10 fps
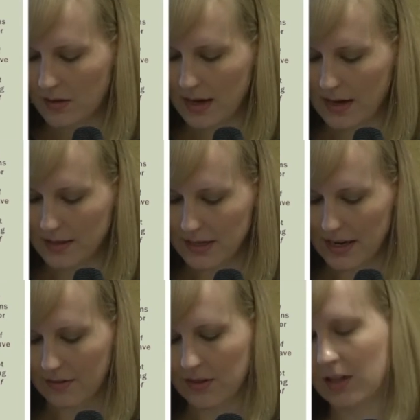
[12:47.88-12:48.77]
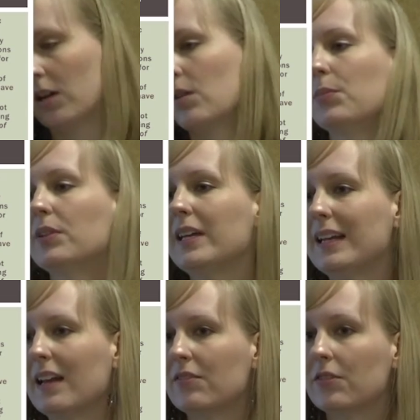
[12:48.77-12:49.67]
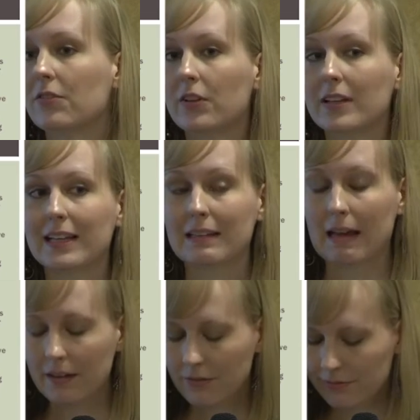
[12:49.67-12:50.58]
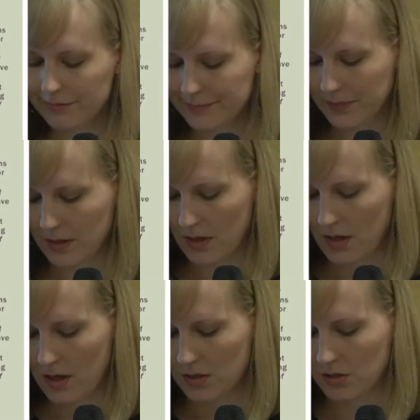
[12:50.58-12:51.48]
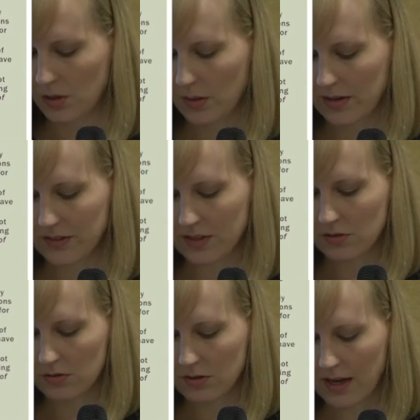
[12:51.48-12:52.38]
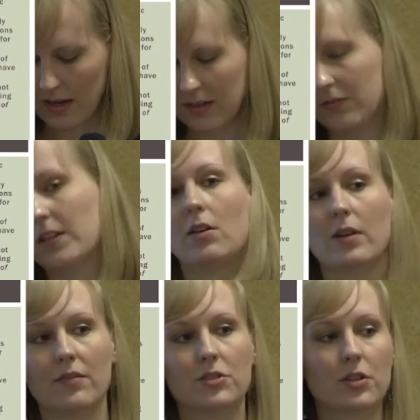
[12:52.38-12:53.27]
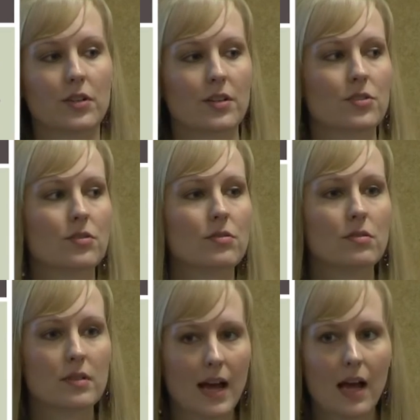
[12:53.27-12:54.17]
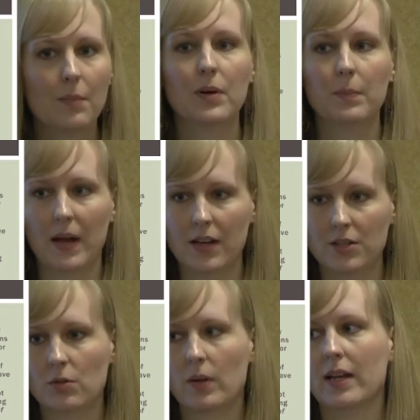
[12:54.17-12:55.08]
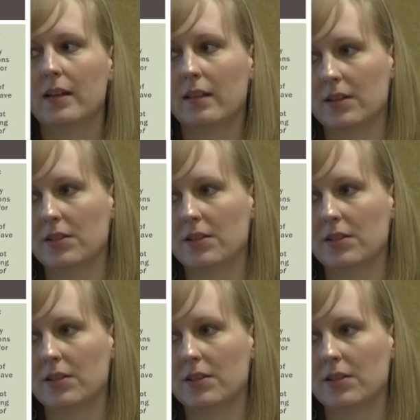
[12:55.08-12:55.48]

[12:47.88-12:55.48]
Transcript: not having a complete and fulfilling life. So if they don't have children, so do not perpetuate